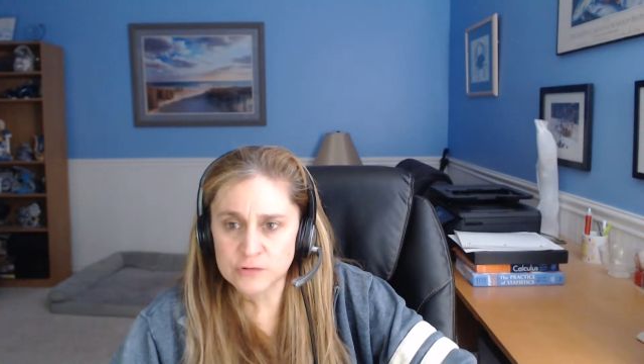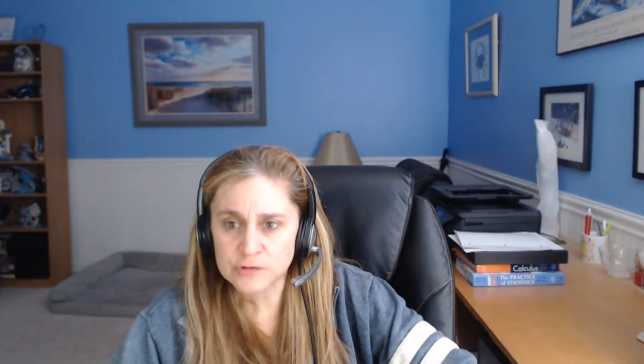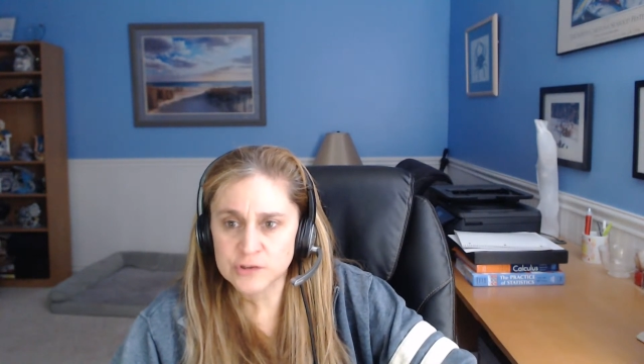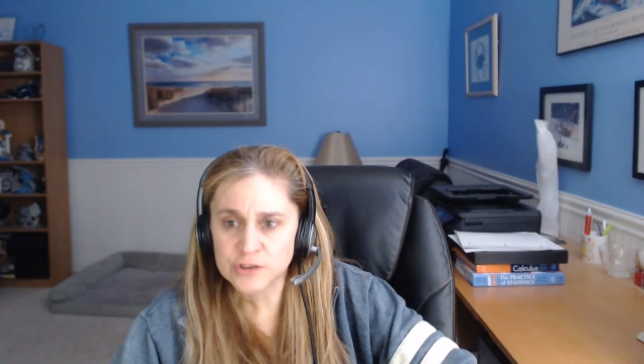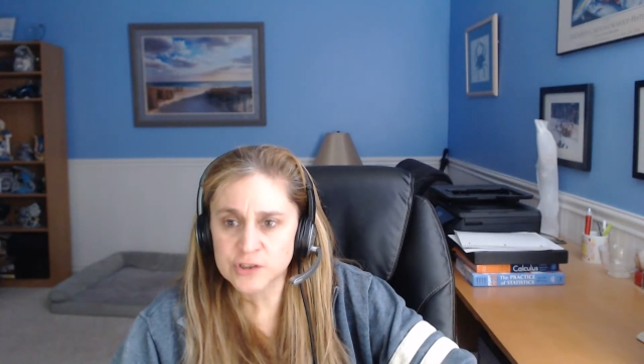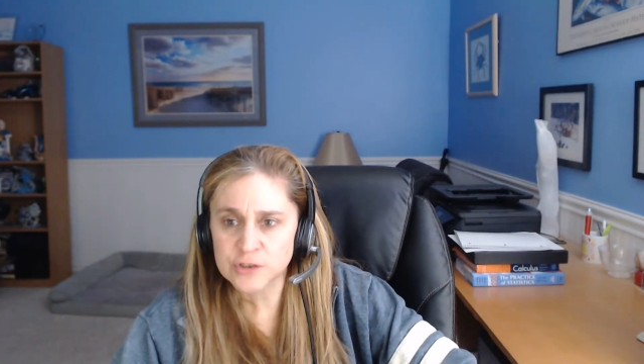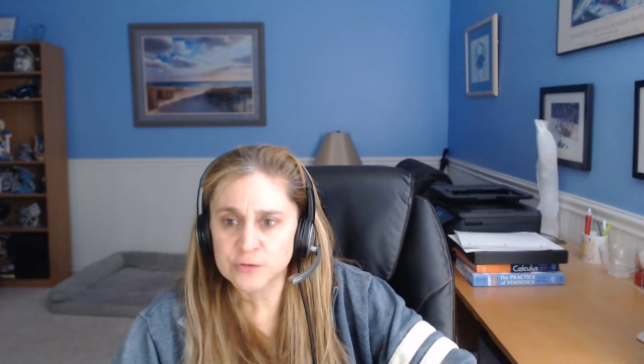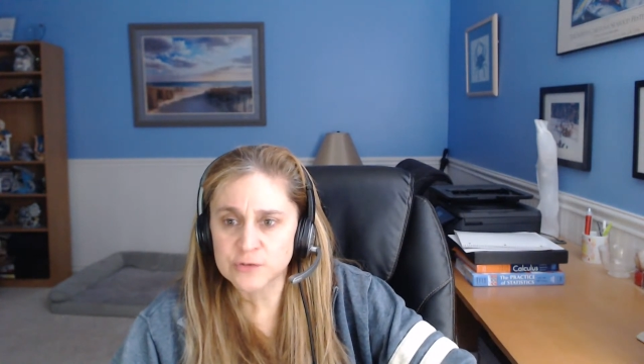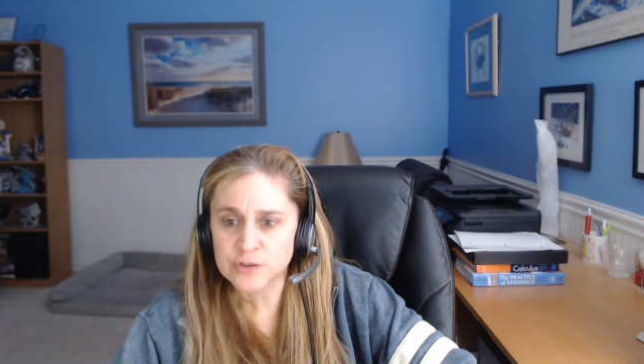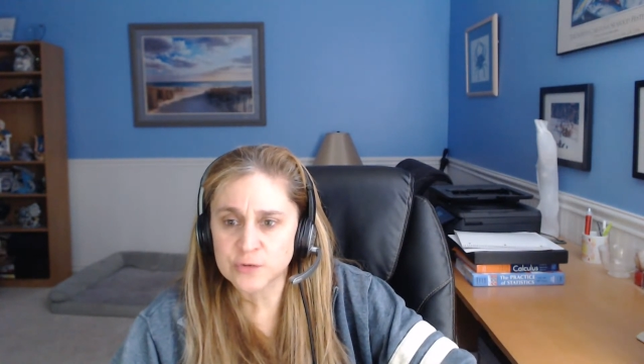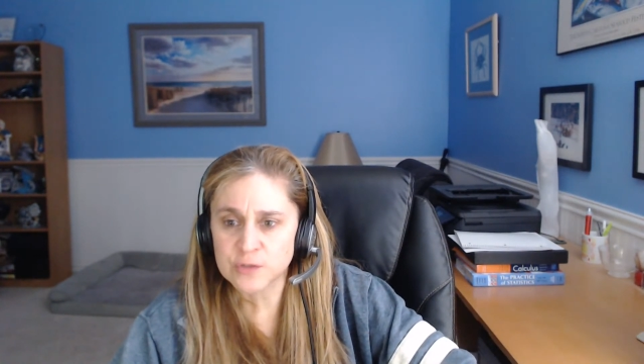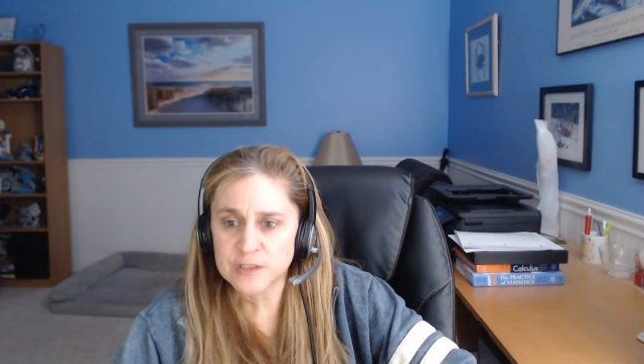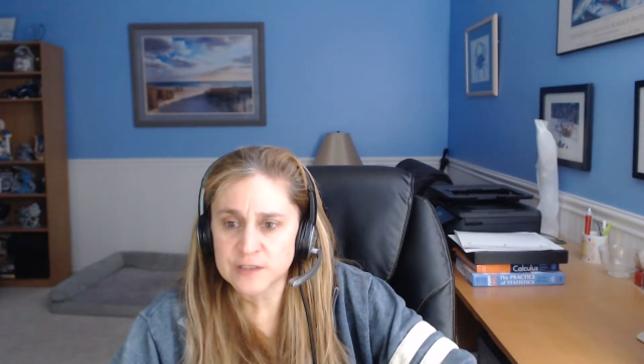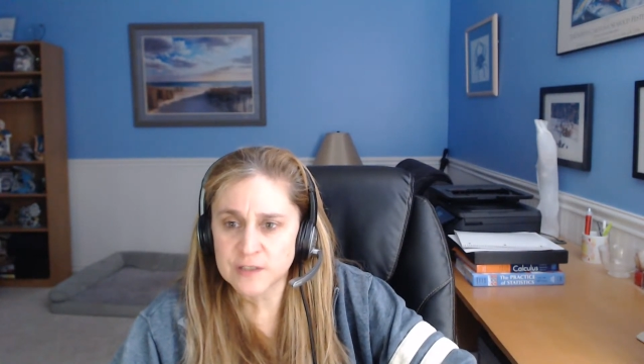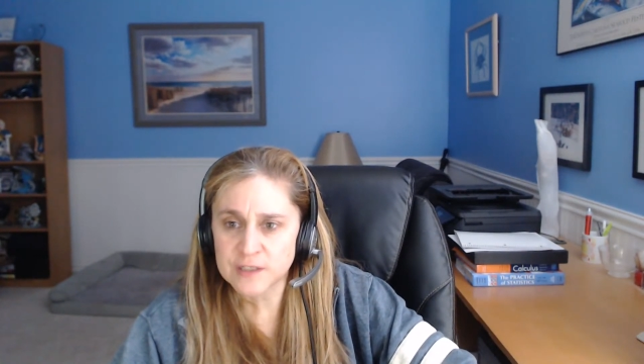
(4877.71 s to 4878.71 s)
shoot,
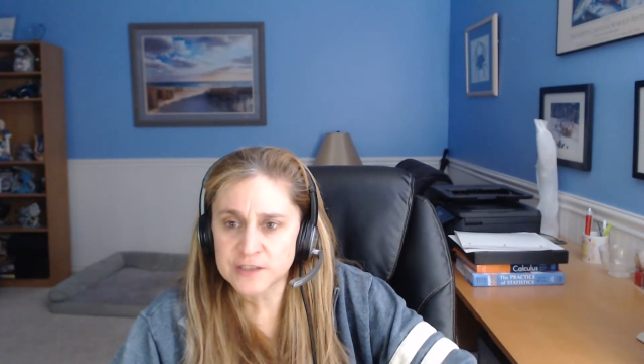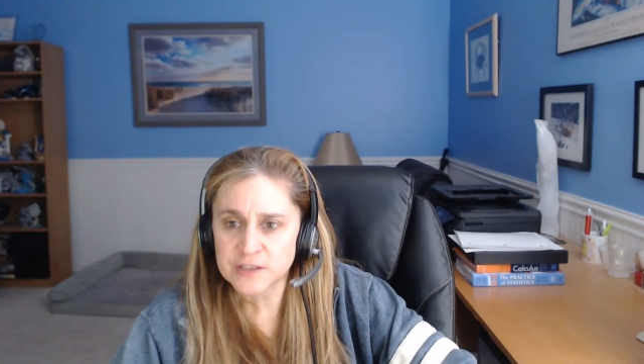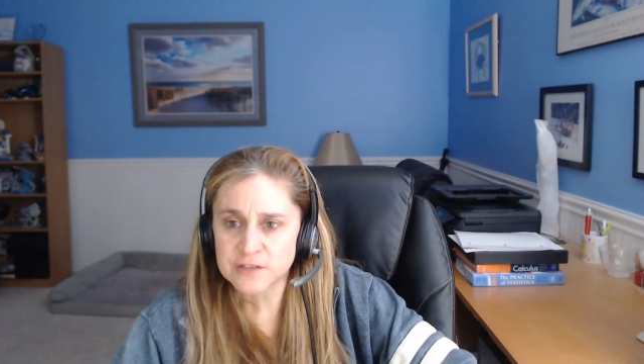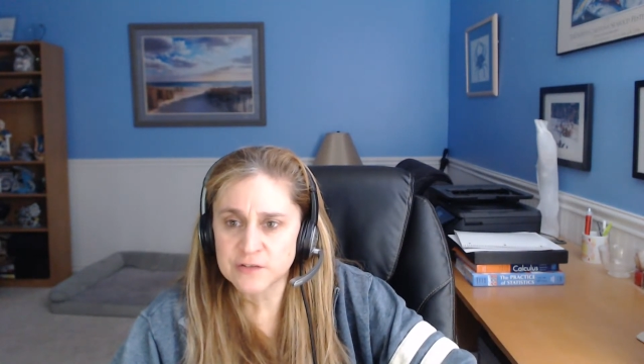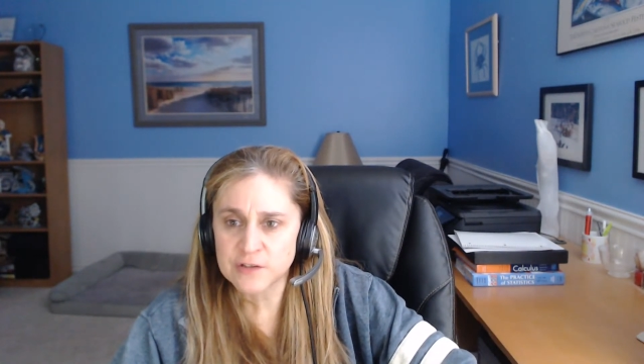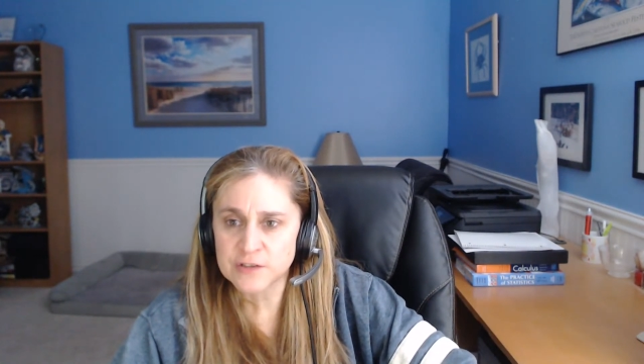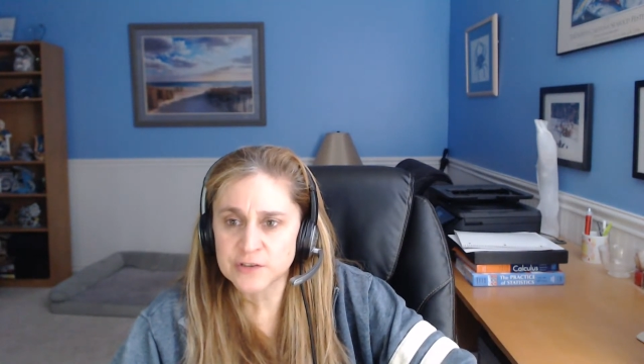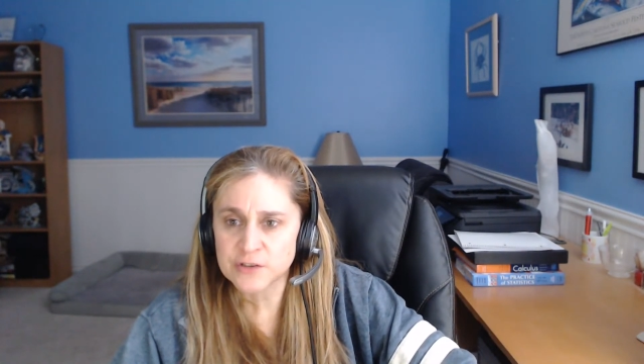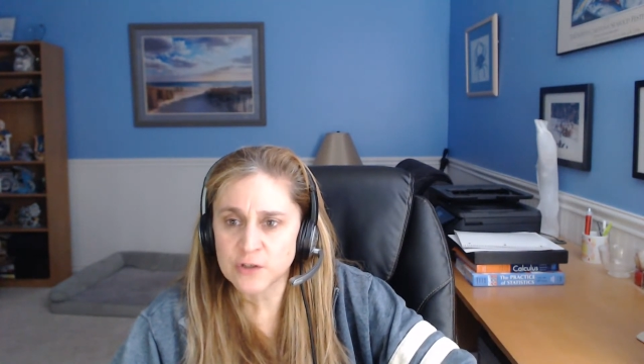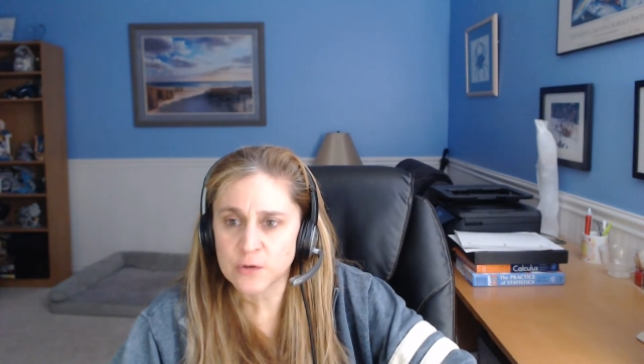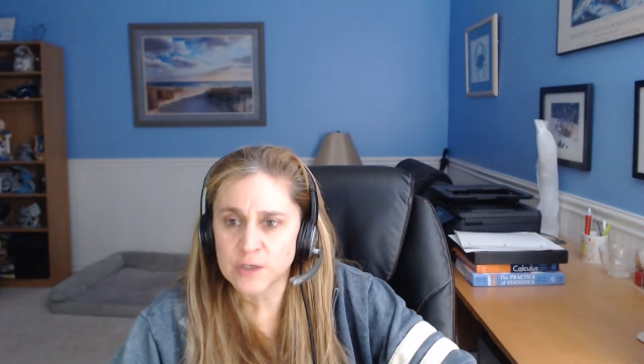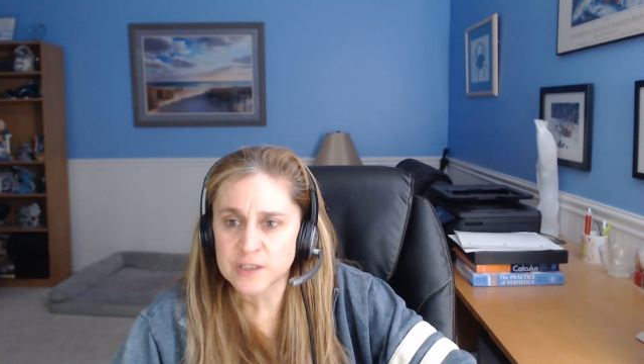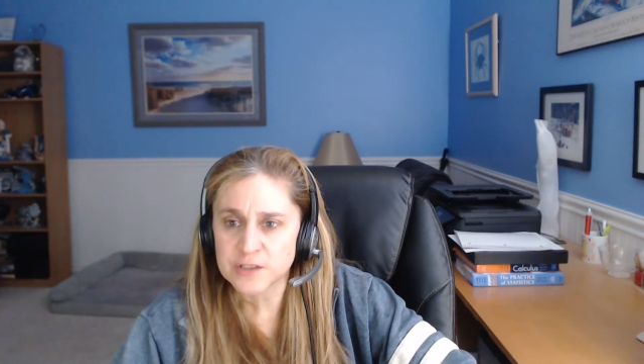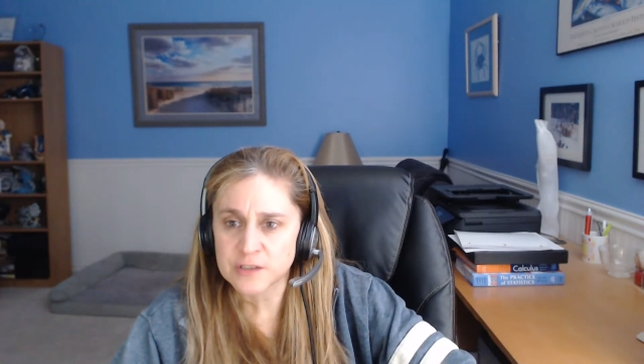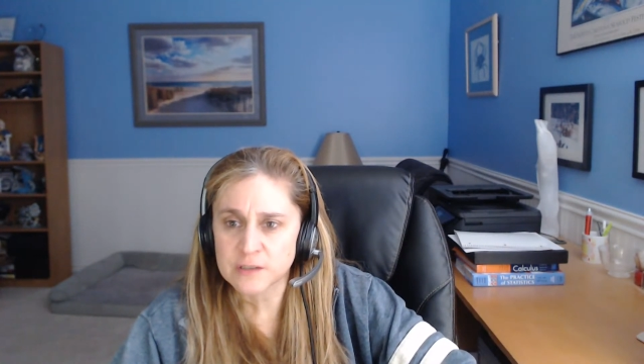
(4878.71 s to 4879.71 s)
Joyce. I just lost your
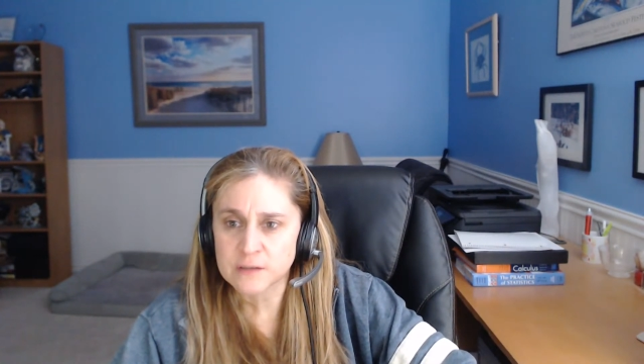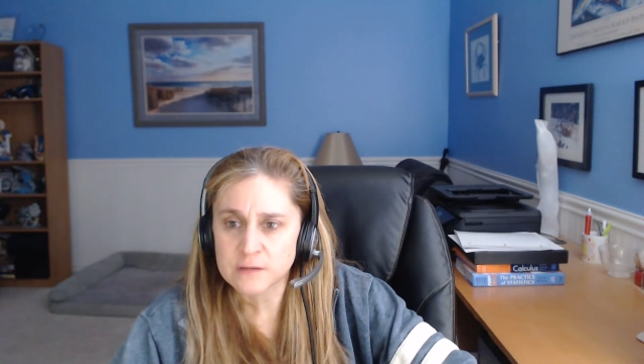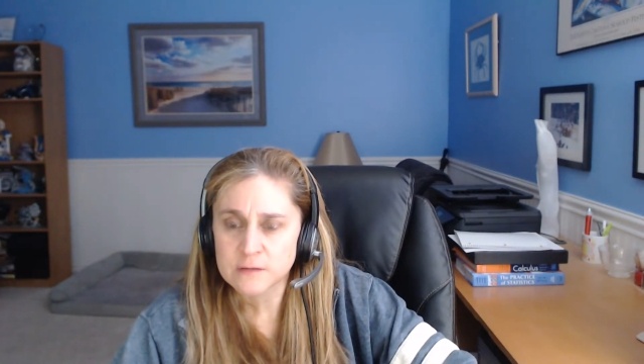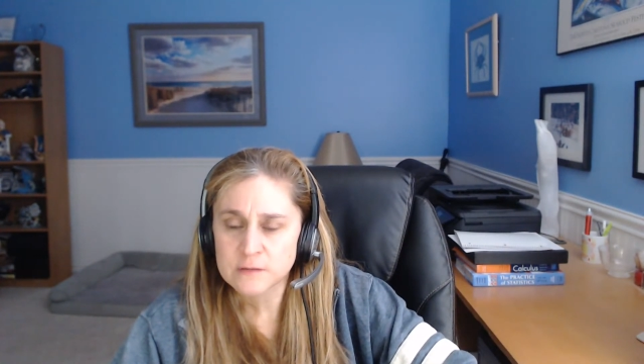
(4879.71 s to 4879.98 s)
question.